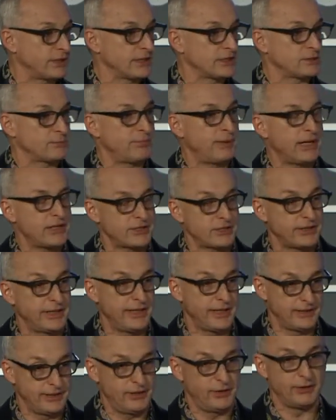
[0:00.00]

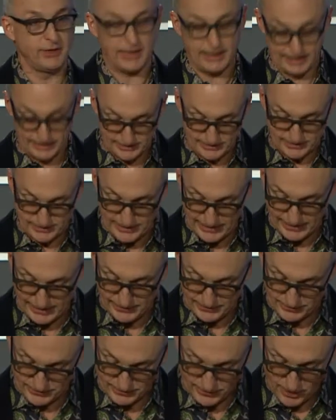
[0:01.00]
especially in the United
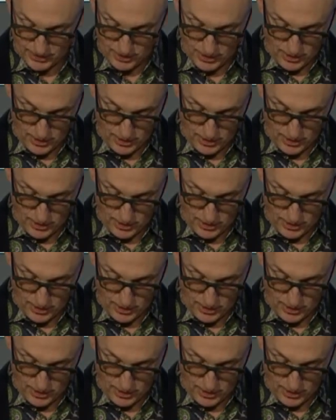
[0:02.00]
States,